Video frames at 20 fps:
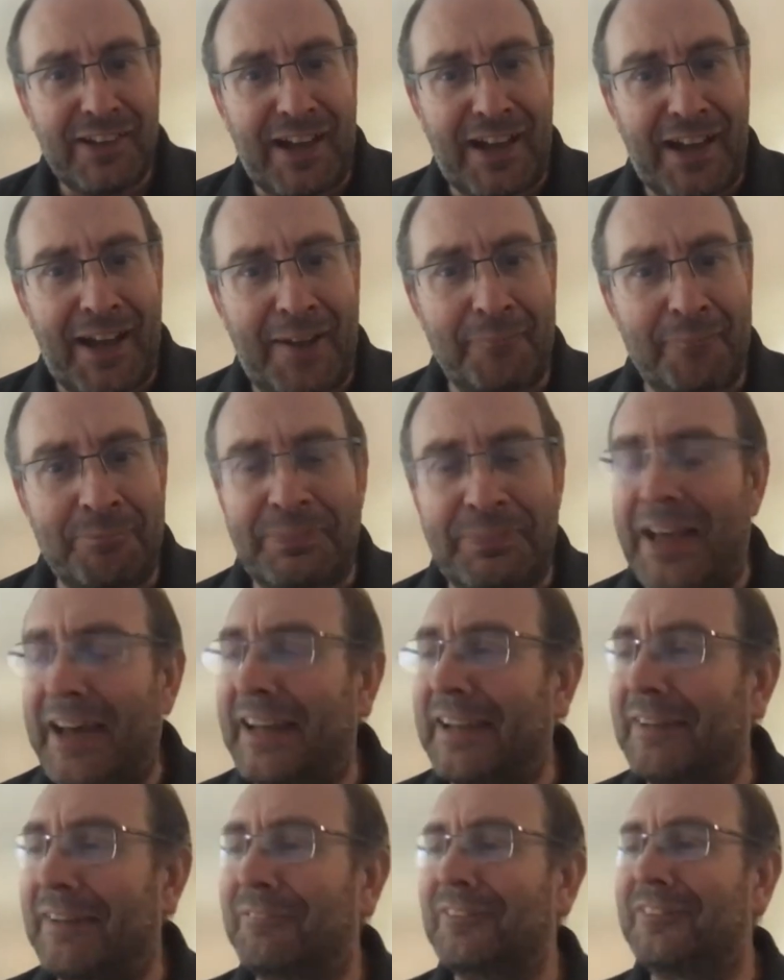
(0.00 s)
And
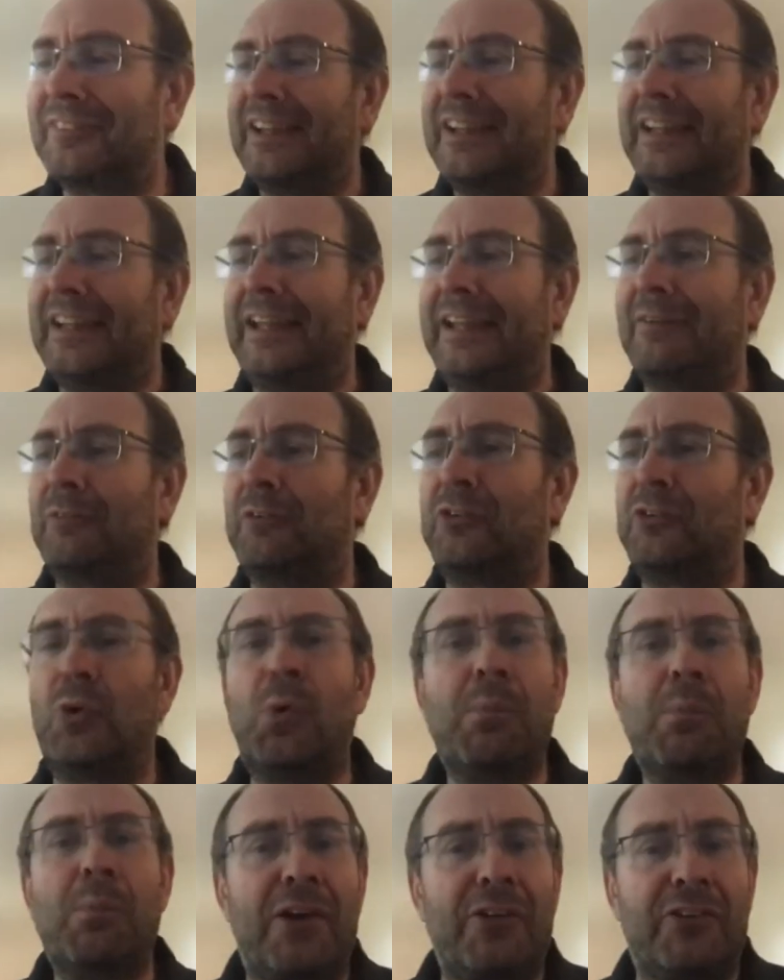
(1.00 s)
it was
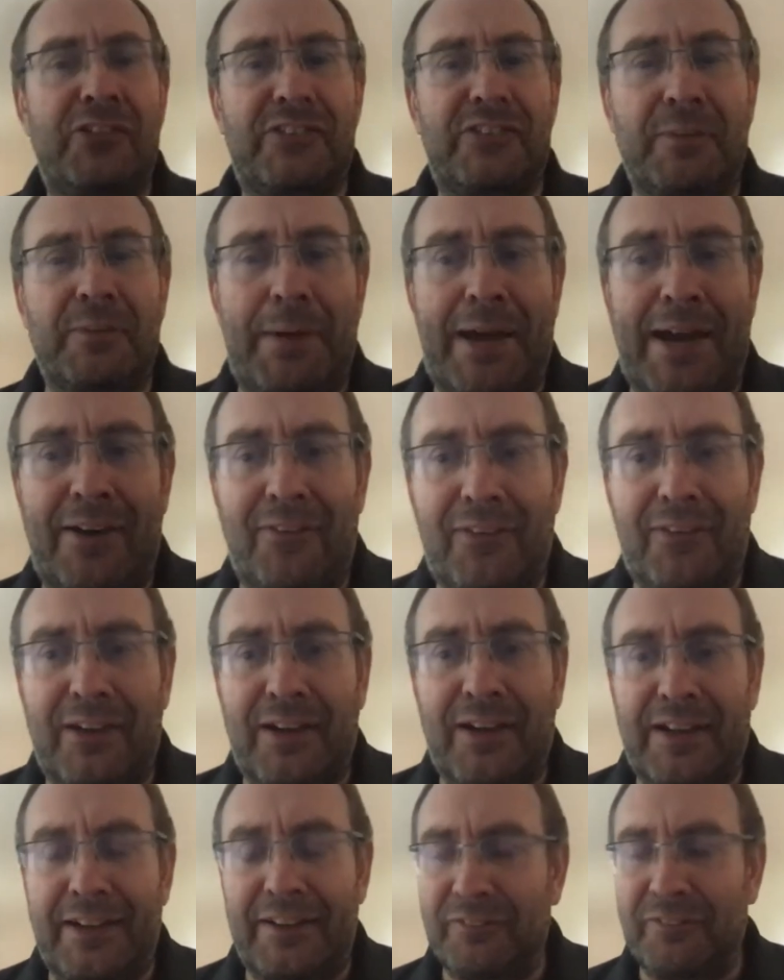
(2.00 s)
almost about
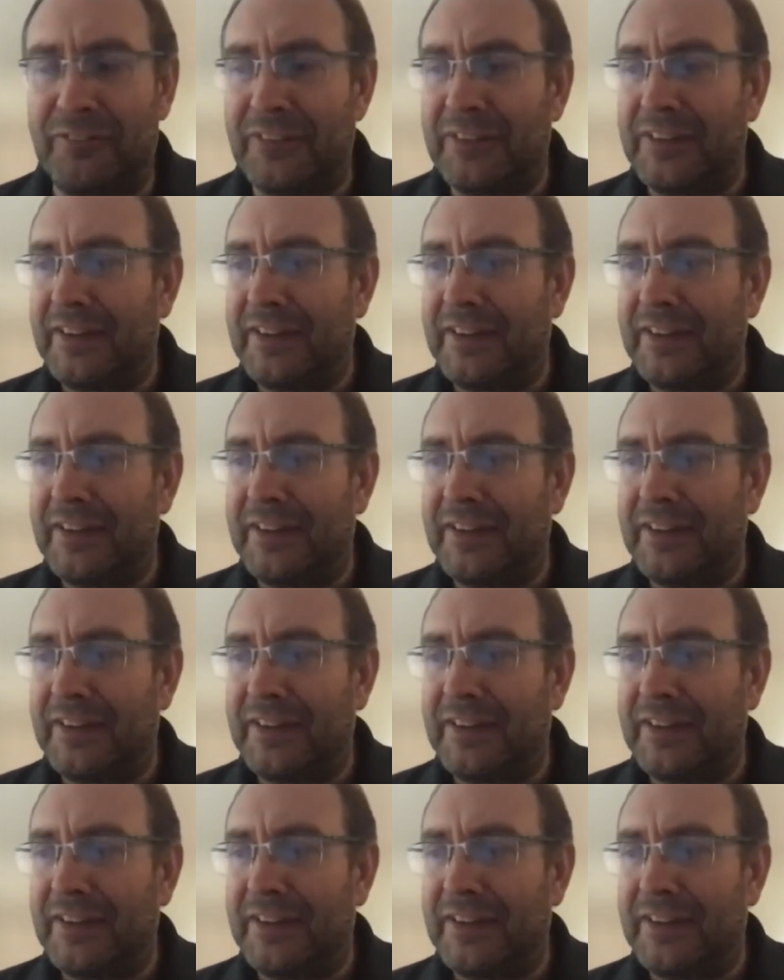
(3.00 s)
kind of,